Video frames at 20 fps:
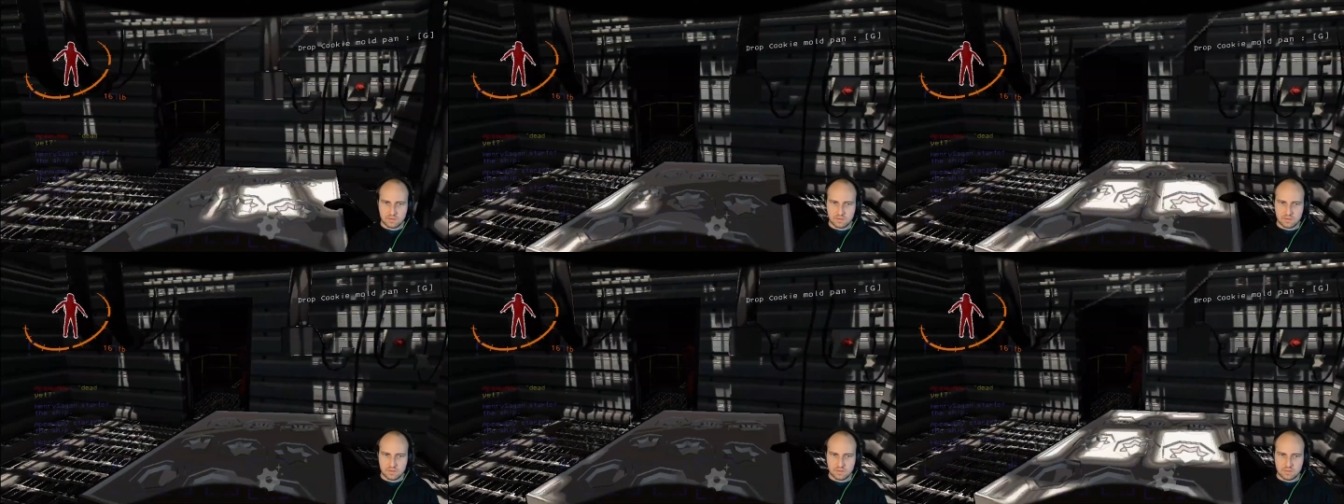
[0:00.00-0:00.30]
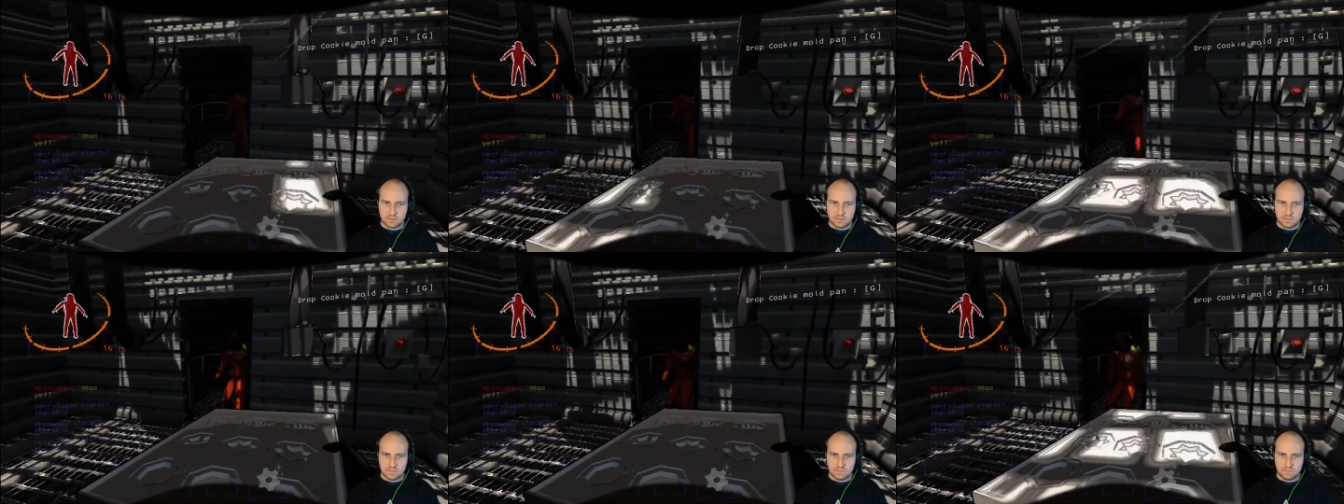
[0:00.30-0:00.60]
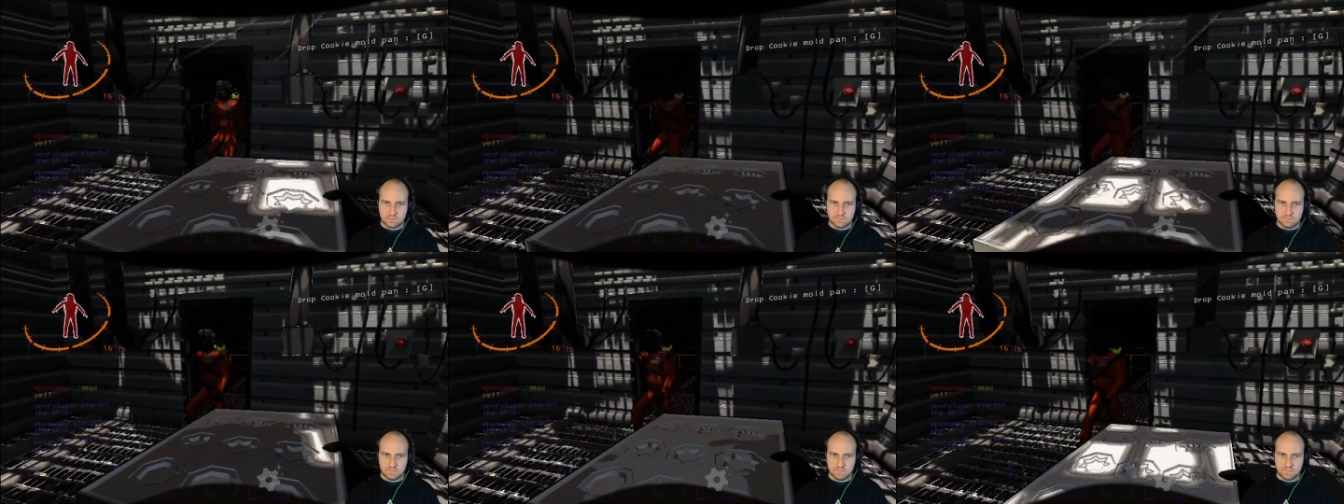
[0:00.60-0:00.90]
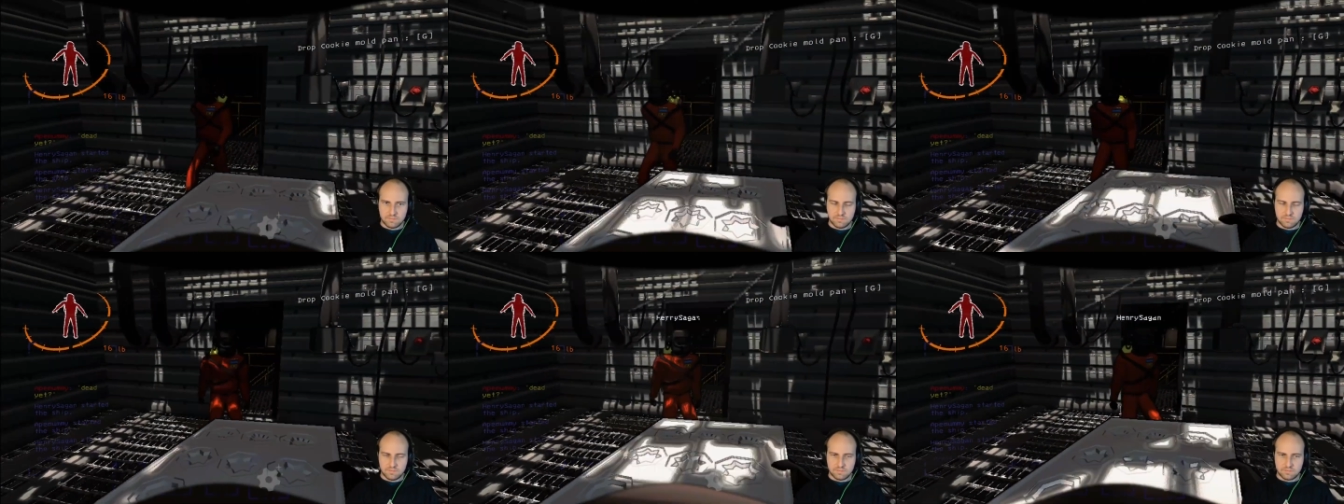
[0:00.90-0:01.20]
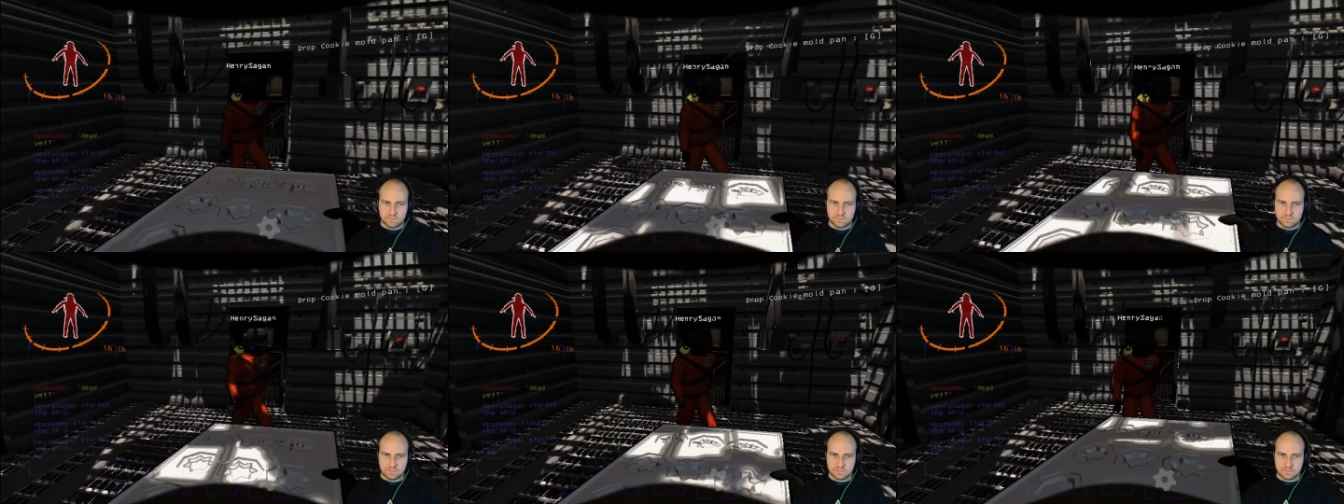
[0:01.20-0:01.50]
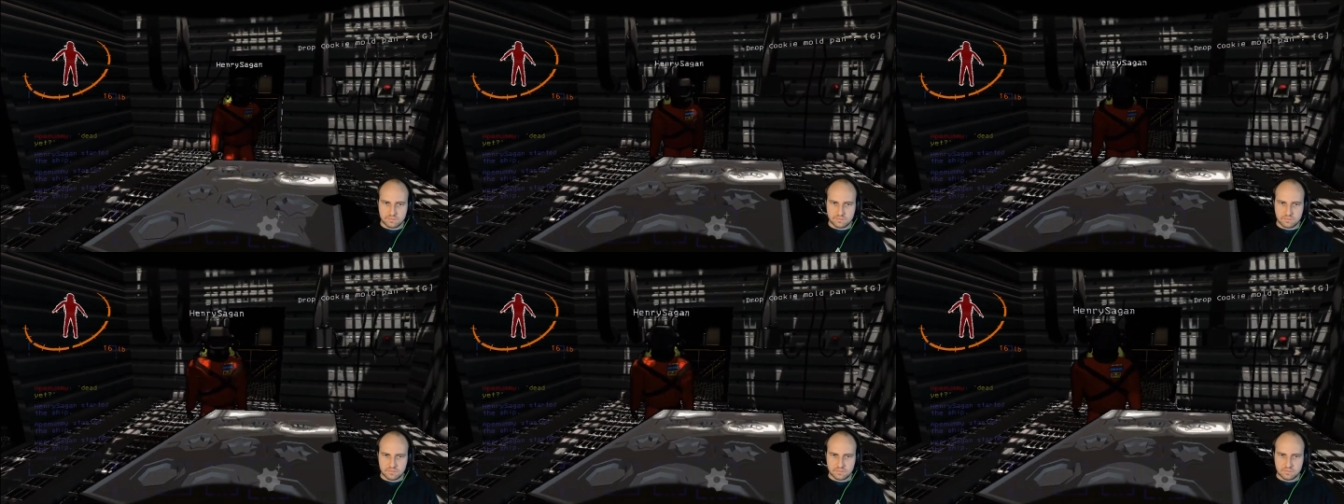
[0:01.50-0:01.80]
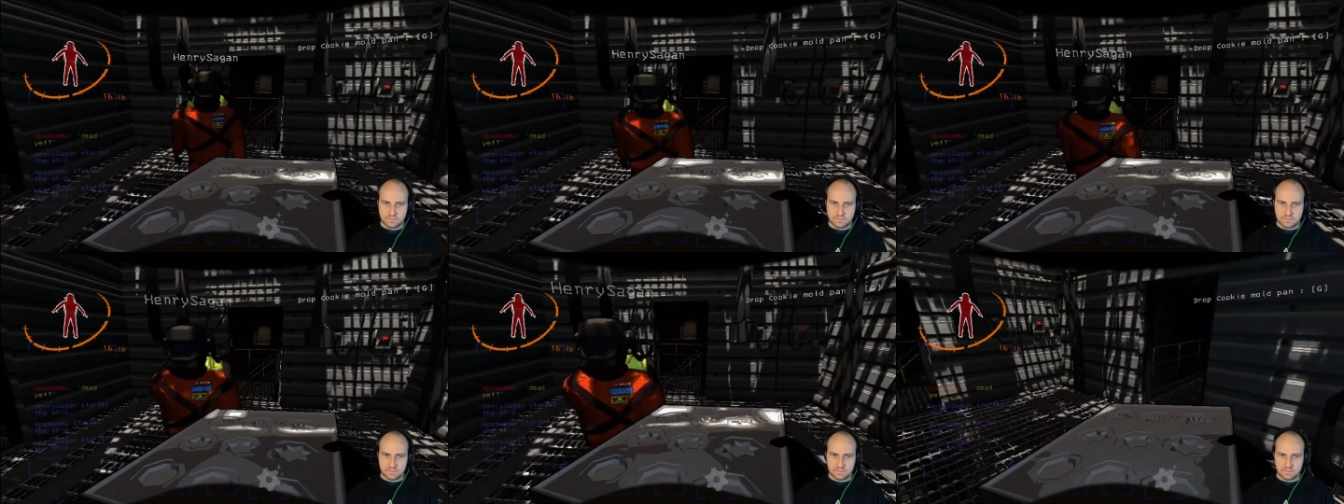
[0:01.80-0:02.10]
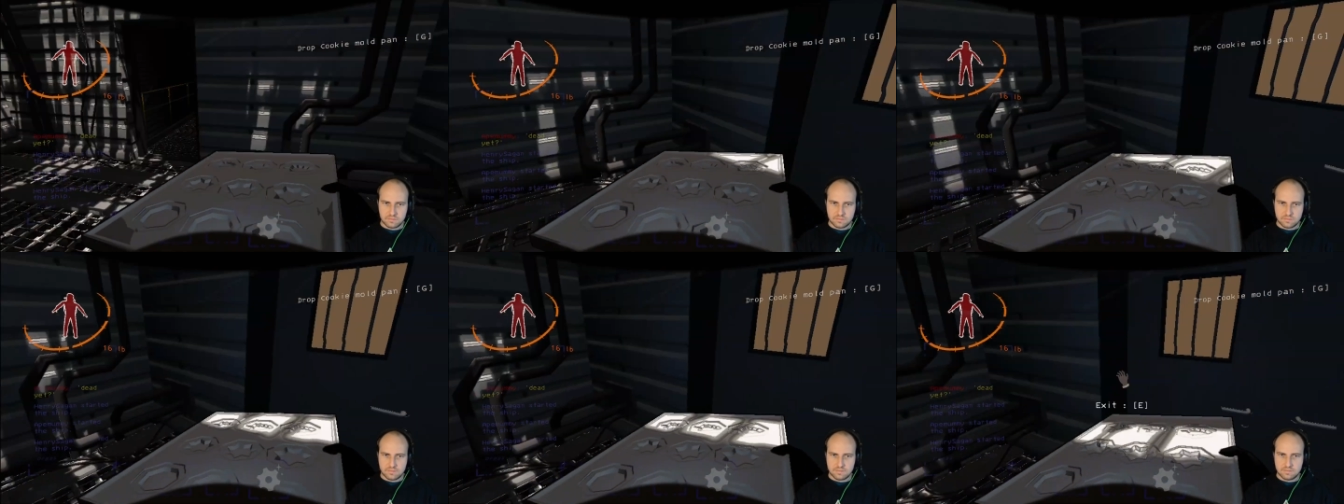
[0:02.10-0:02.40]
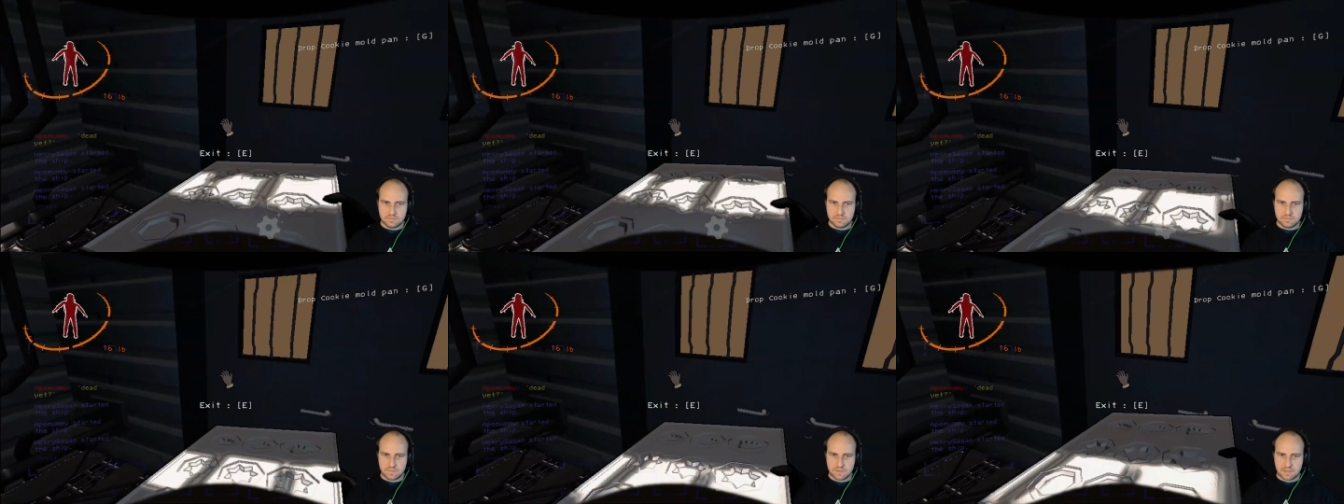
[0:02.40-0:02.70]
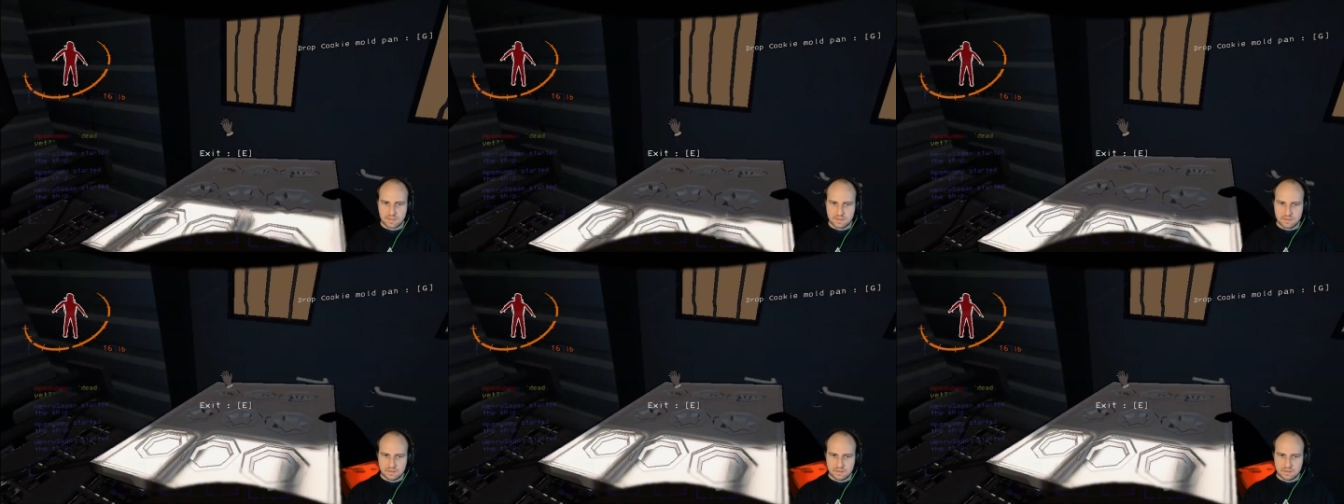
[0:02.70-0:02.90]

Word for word: I'm not gonna fucking... I'm not gonna explore on my own.